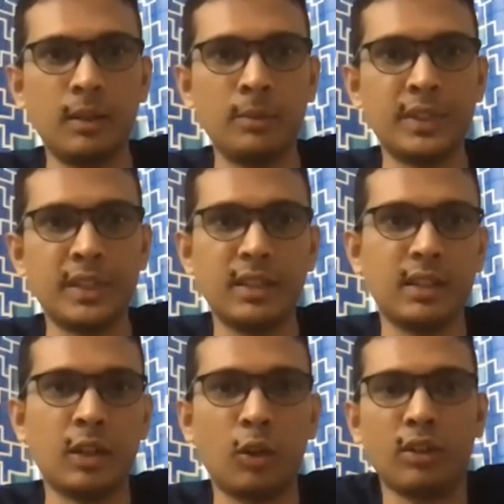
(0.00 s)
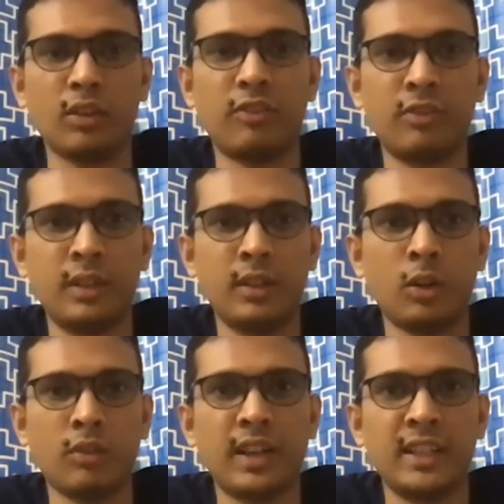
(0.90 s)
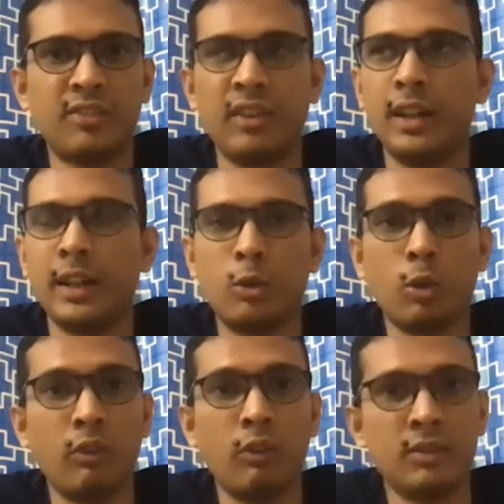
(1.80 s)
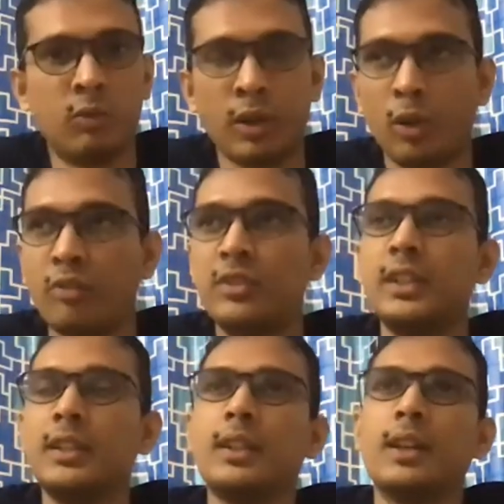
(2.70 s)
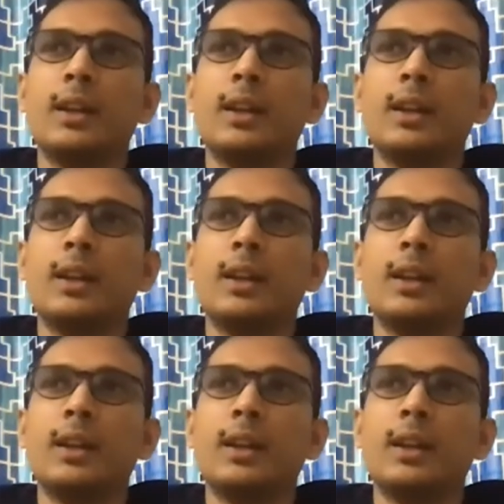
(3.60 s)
See, a lot of guys feel like COVID is one of the